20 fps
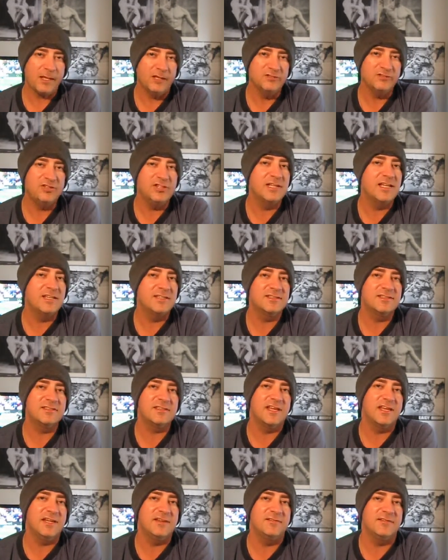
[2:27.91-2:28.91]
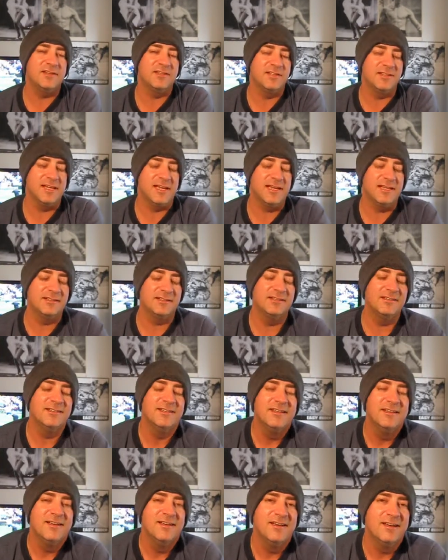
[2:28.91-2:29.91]
she gets saved at the end
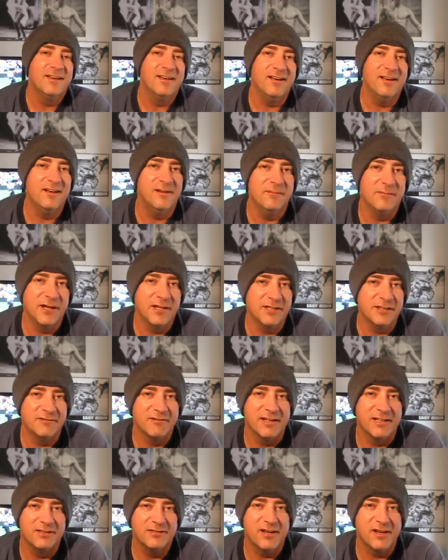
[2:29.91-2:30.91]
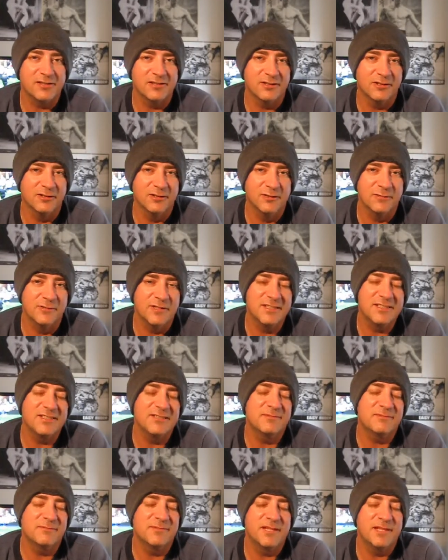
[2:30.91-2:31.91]
by the great Dr.
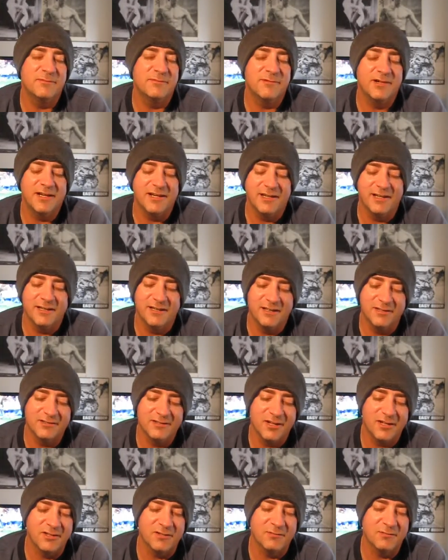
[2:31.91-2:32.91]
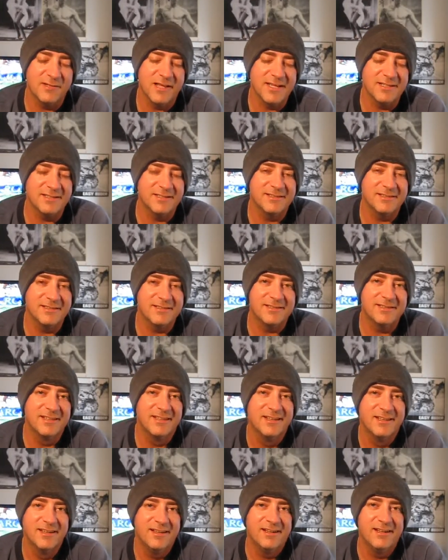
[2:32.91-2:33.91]
Loomis, played by Donald Pleasance.
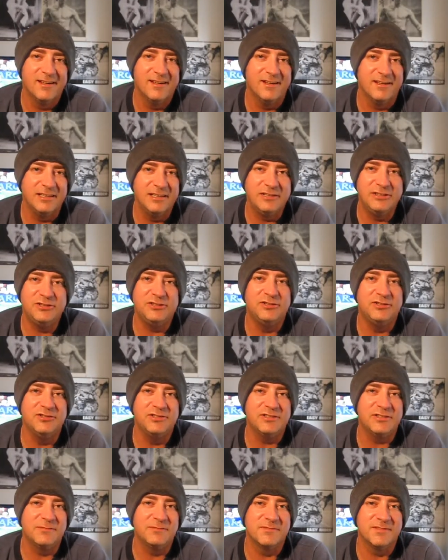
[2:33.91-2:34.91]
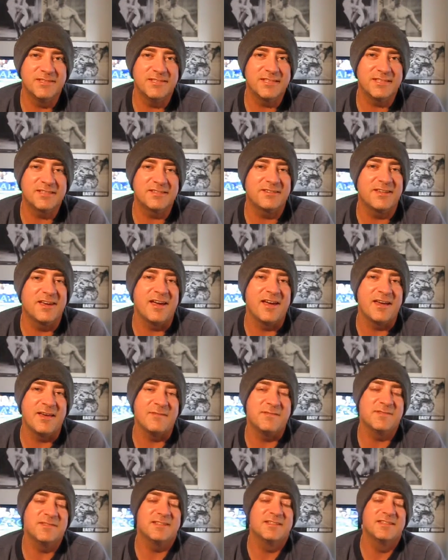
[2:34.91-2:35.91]
He shoots him 6
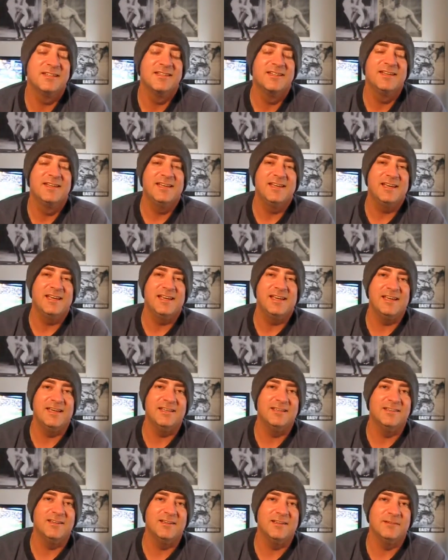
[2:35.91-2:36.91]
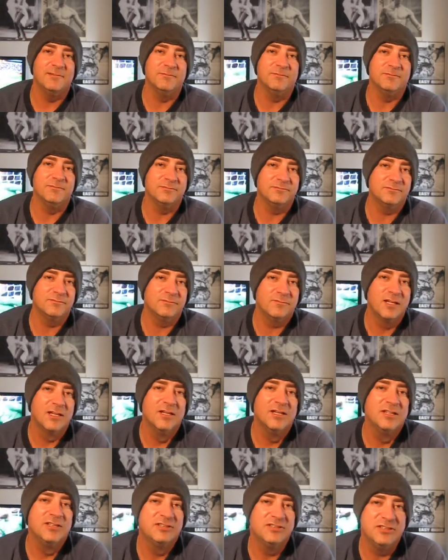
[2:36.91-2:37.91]
times, and
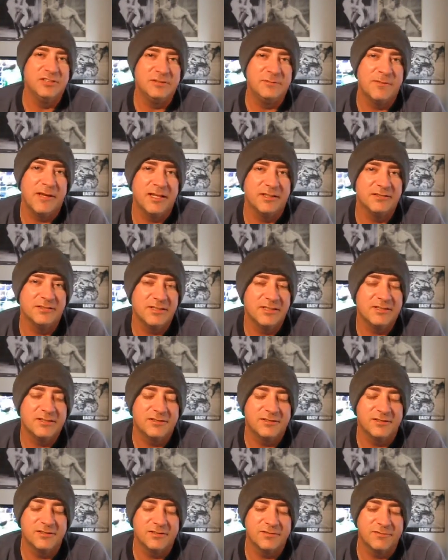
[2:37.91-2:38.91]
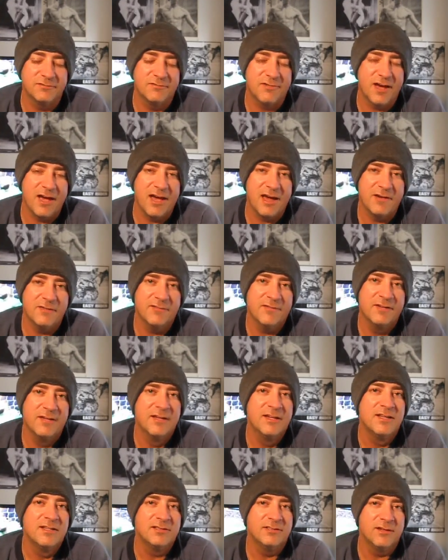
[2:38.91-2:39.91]
she manages to survive.
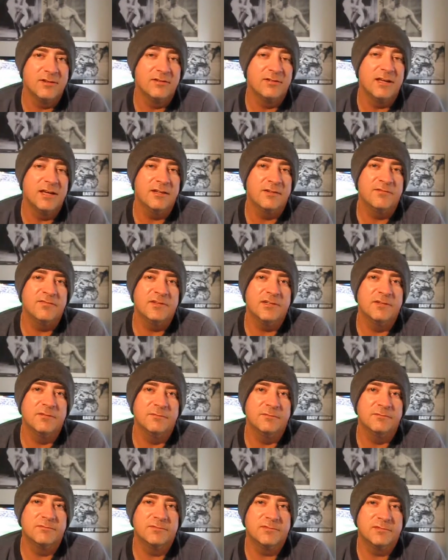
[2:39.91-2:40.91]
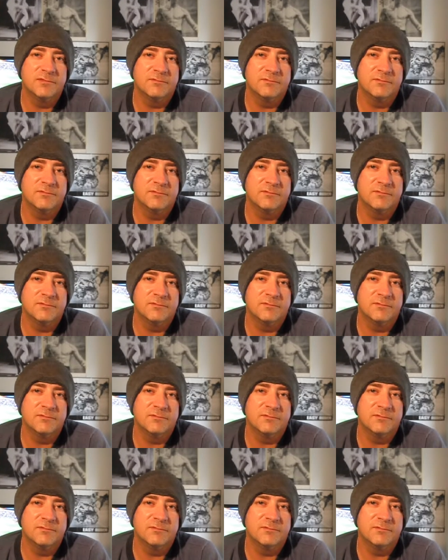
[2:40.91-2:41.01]
So yeah, the film